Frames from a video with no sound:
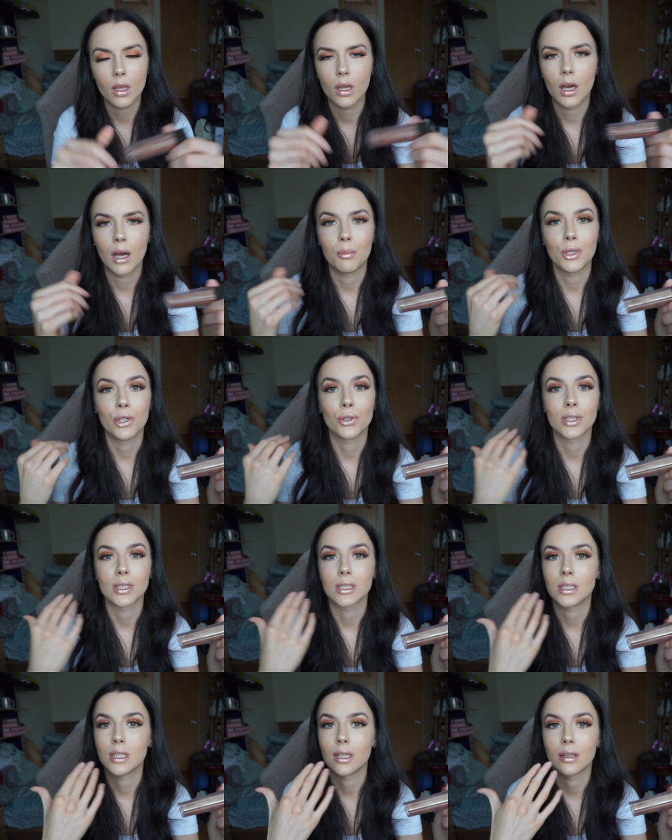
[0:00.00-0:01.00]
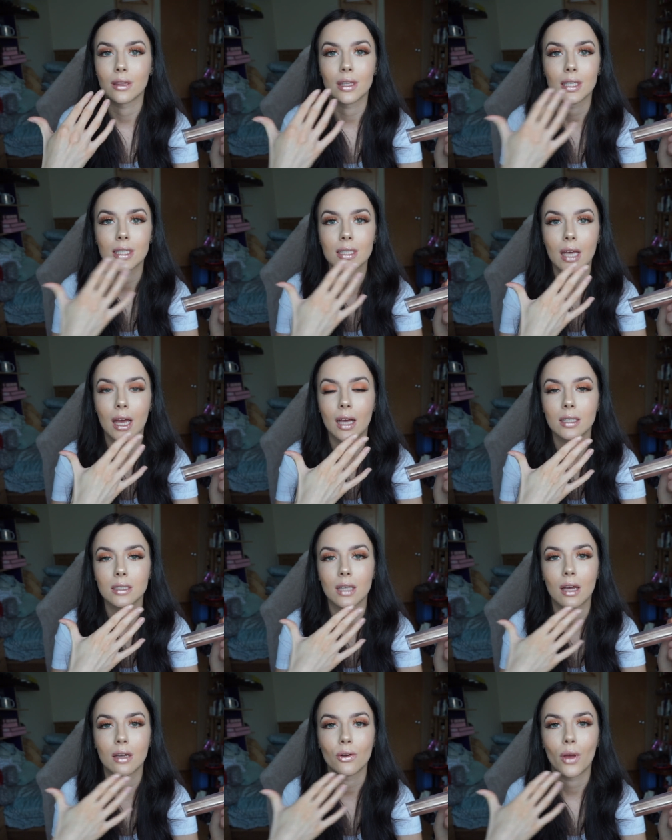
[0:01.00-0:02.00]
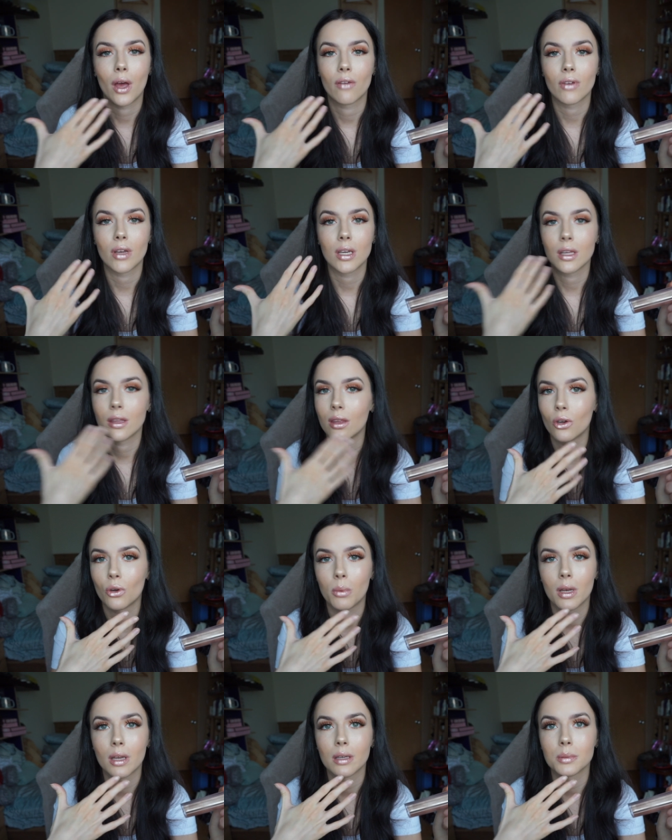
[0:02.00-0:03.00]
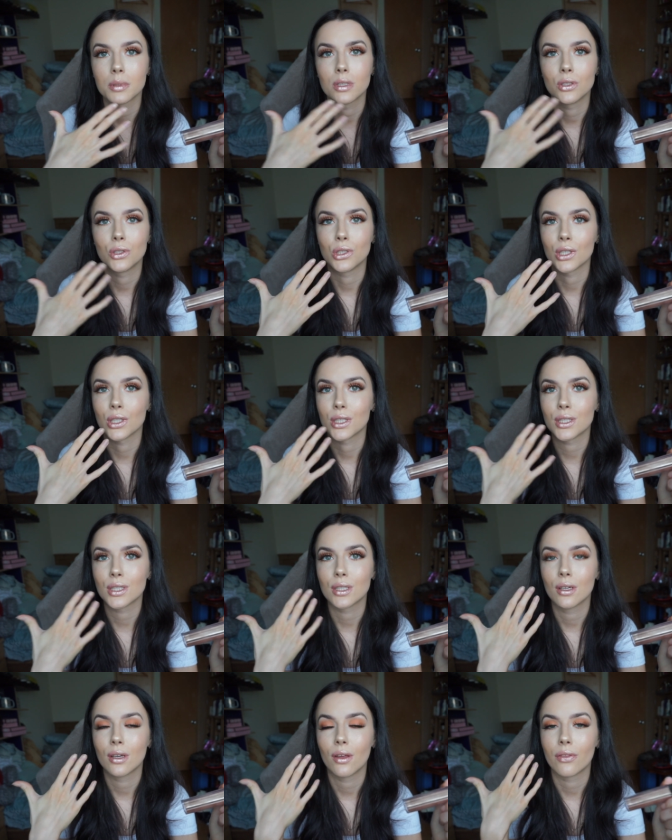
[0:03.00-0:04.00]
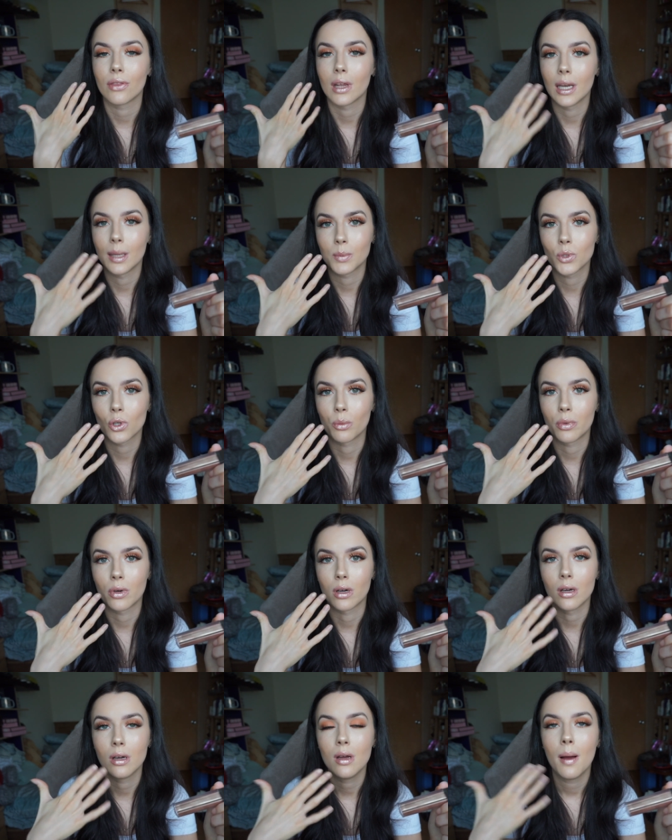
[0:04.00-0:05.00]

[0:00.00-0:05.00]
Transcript: I mean you can see if this has I don't have anything on my lips just the lip topper